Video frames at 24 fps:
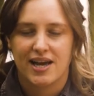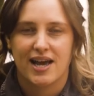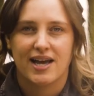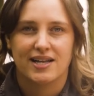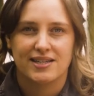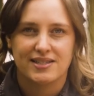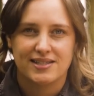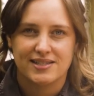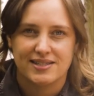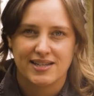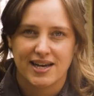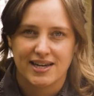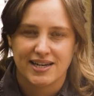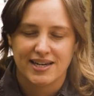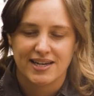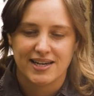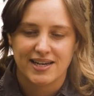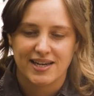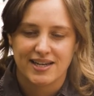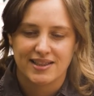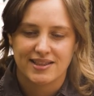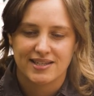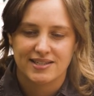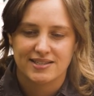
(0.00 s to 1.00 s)
and
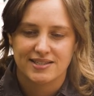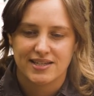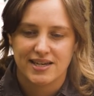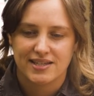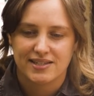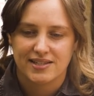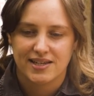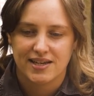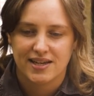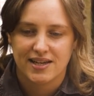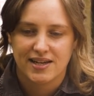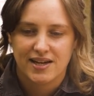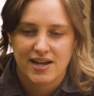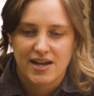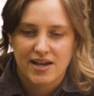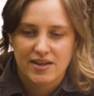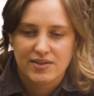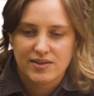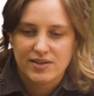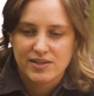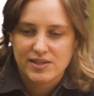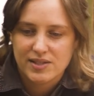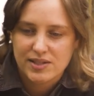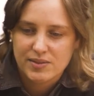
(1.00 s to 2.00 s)
sunny in the desert,
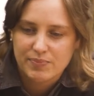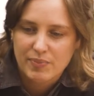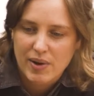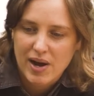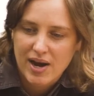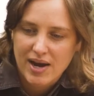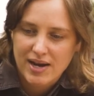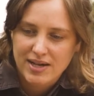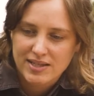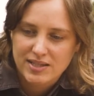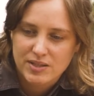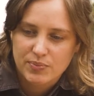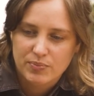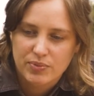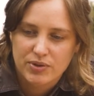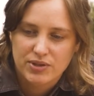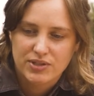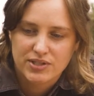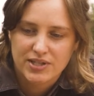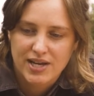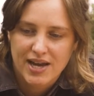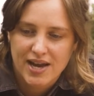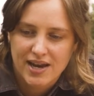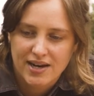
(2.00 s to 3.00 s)
the spines
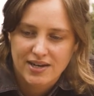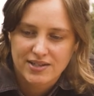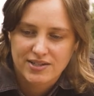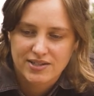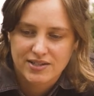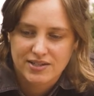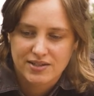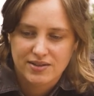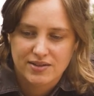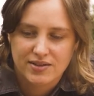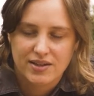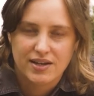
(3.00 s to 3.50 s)
protect